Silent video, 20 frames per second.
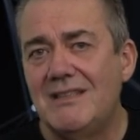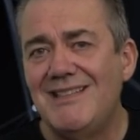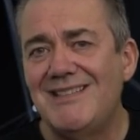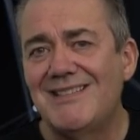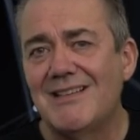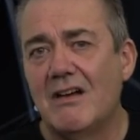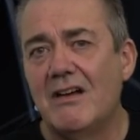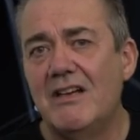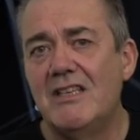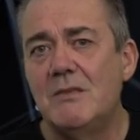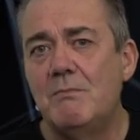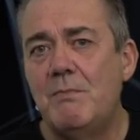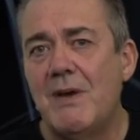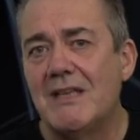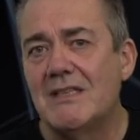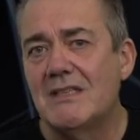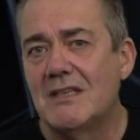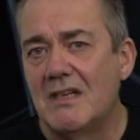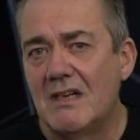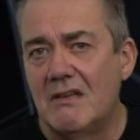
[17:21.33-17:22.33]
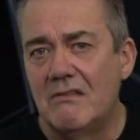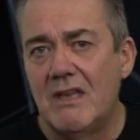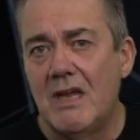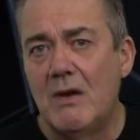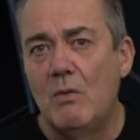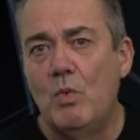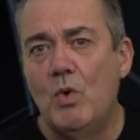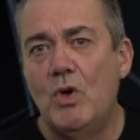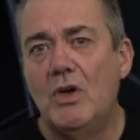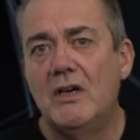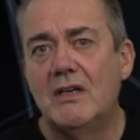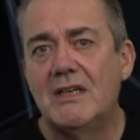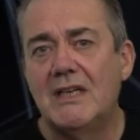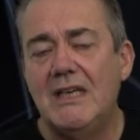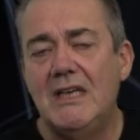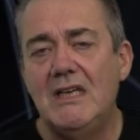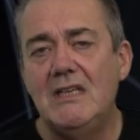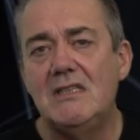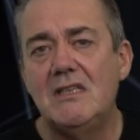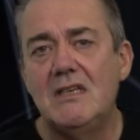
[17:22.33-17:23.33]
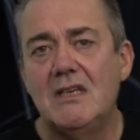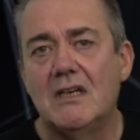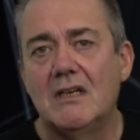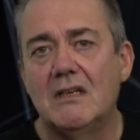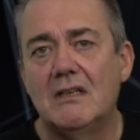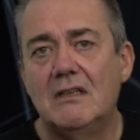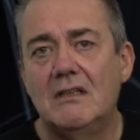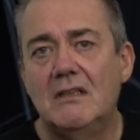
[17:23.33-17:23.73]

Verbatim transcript: designs better and their work easier.